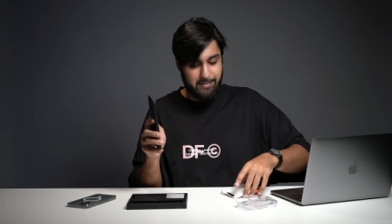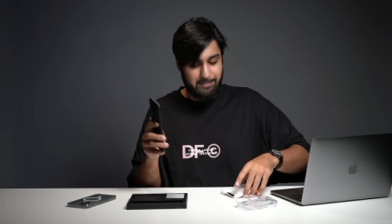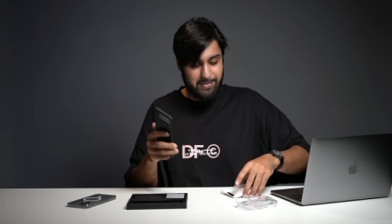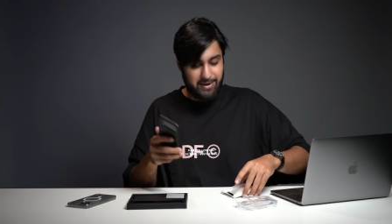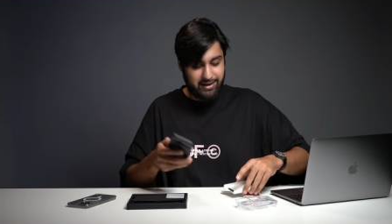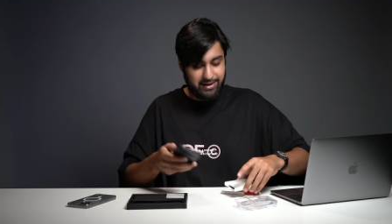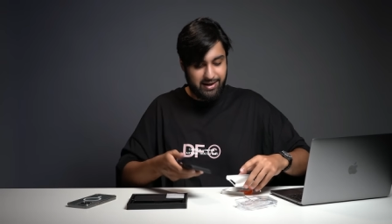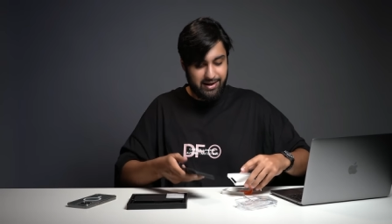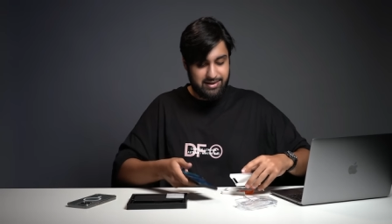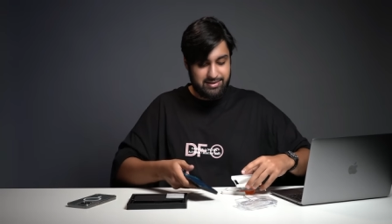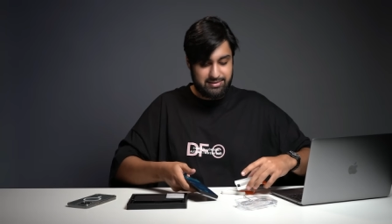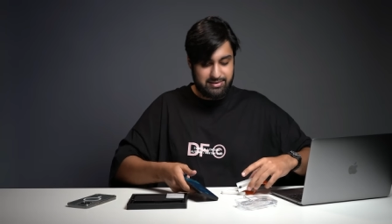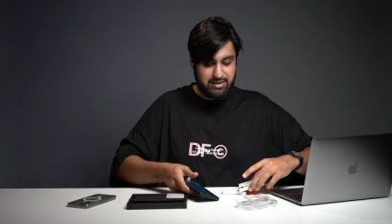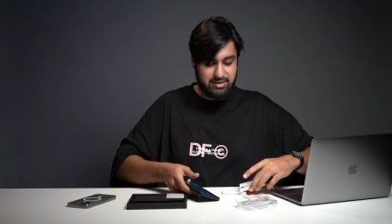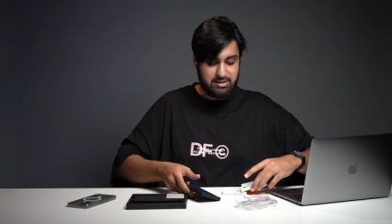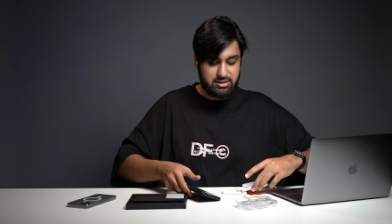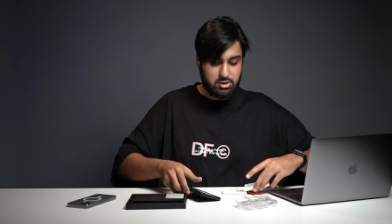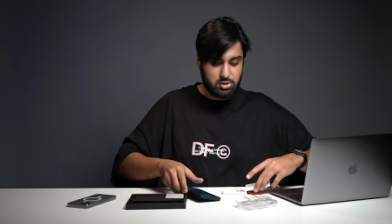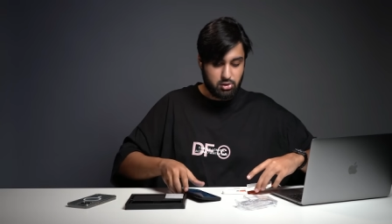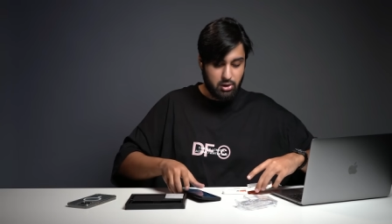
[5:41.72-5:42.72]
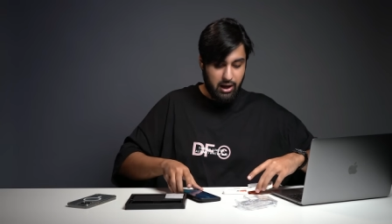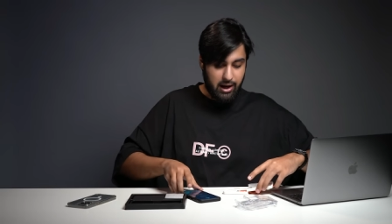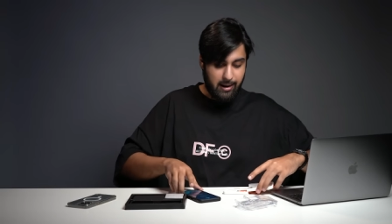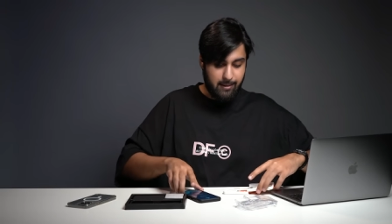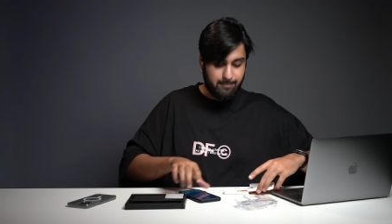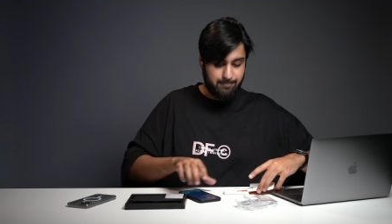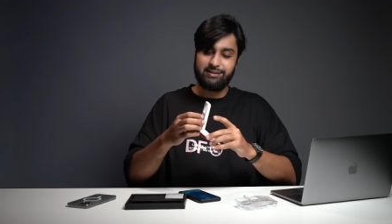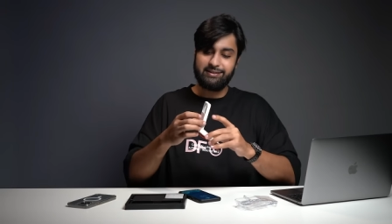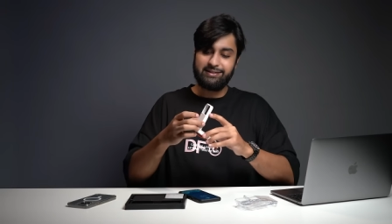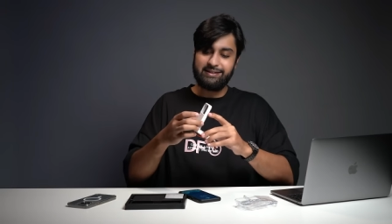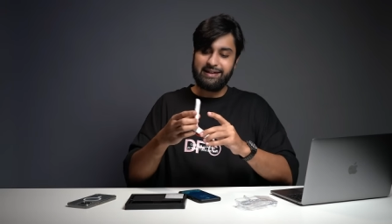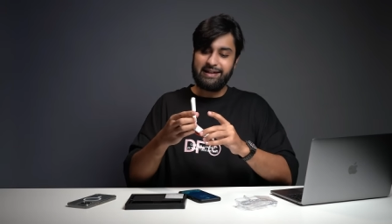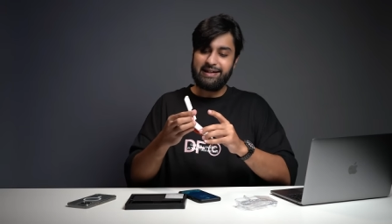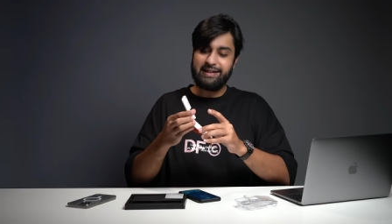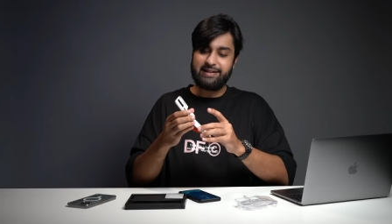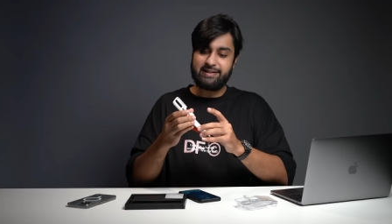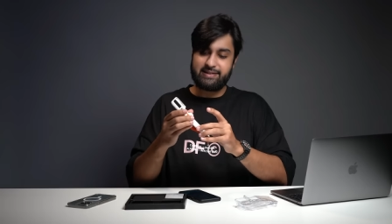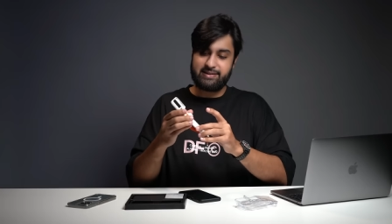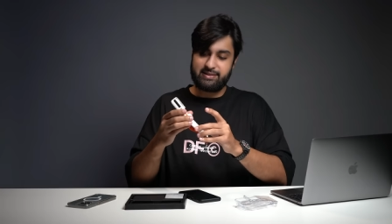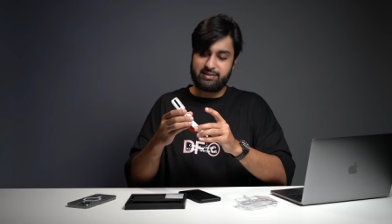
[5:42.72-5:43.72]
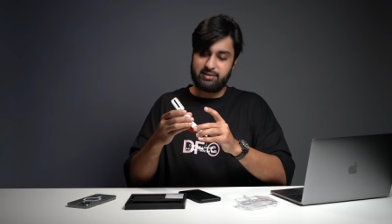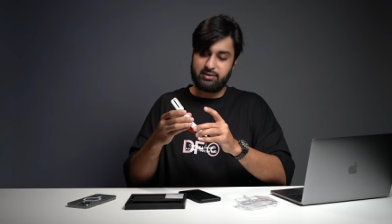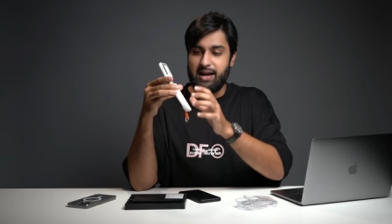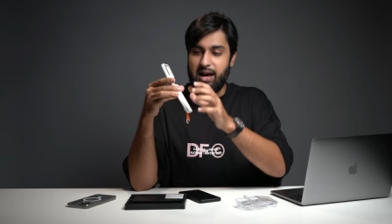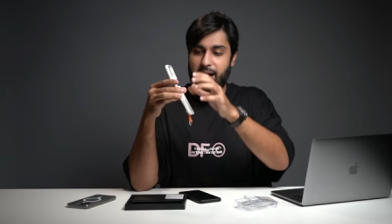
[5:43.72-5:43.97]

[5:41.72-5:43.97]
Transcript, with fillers: Because this strap leaks,